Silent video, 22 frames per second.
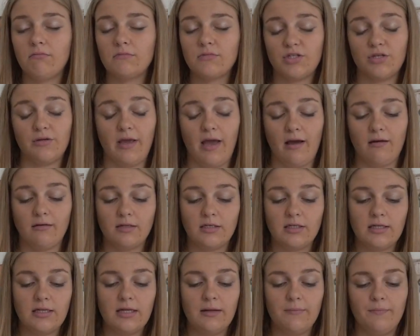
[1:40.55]
So yeah,
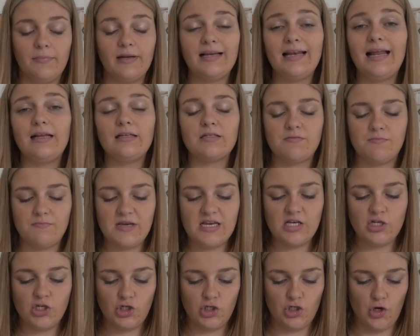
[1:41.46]
but let
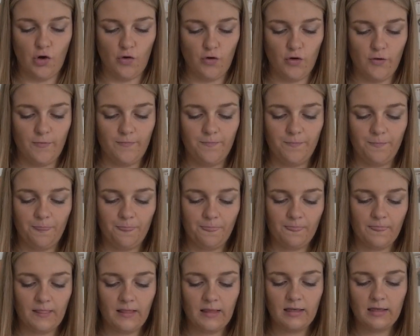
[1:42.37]
me show you.
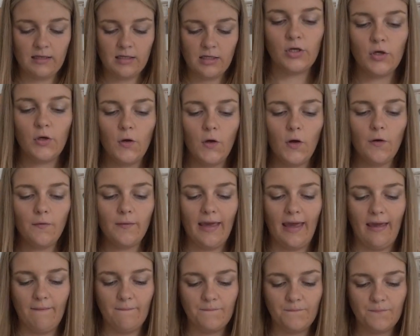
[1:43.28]

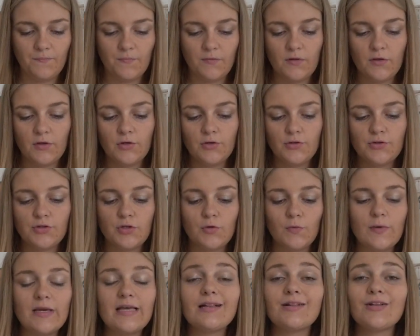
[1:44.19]
Okay,
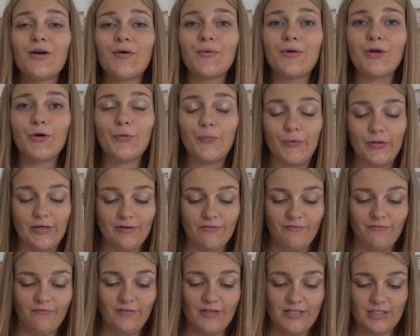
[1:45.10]
so we'll go and open
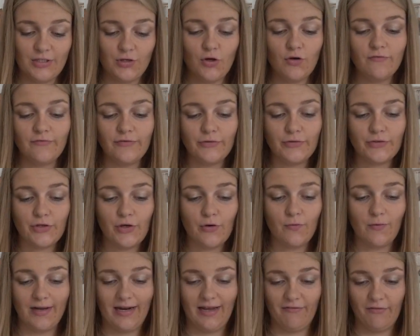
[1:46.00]

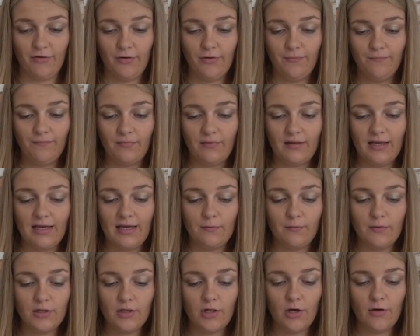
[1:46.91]
VSCO, whatever, and
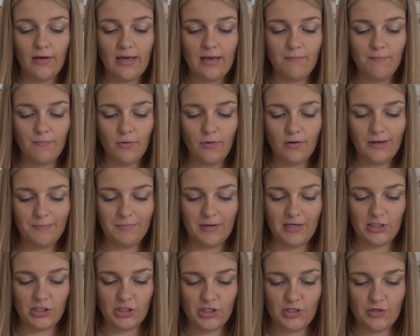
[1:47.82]
we'll go import a
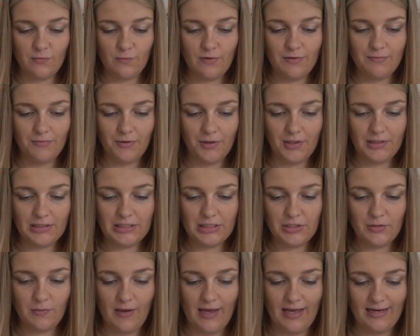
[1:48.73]
picture we want
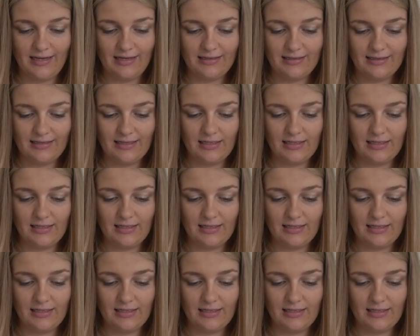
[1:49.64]
to edit.